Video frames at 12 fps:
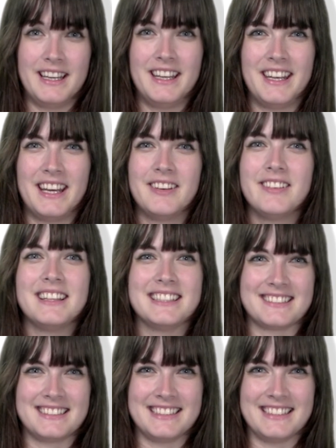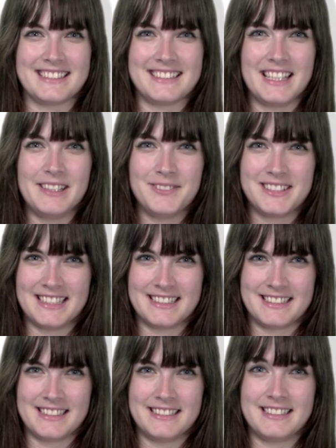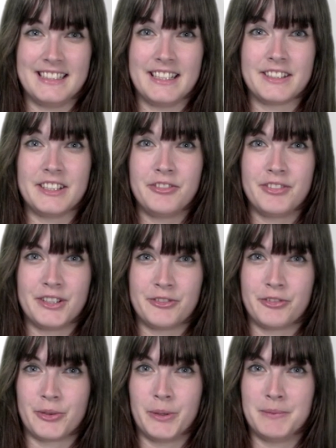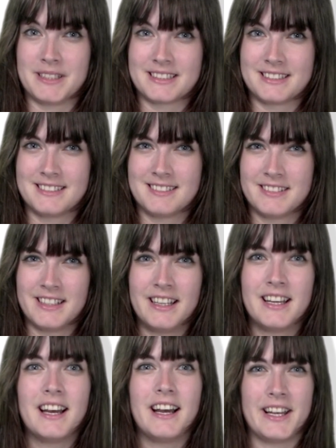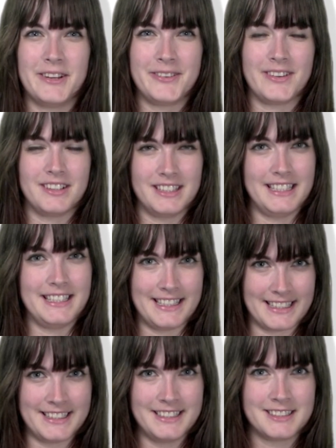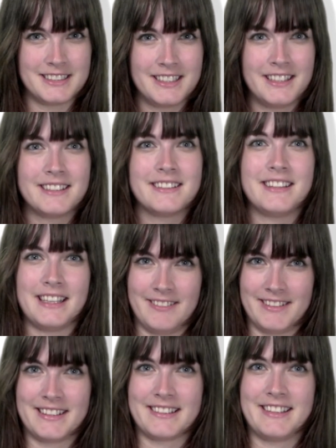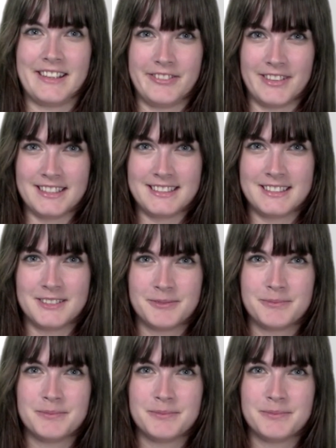And now let's see the same sentence in a different format. Hallå, Elin. Trevligt att träffas.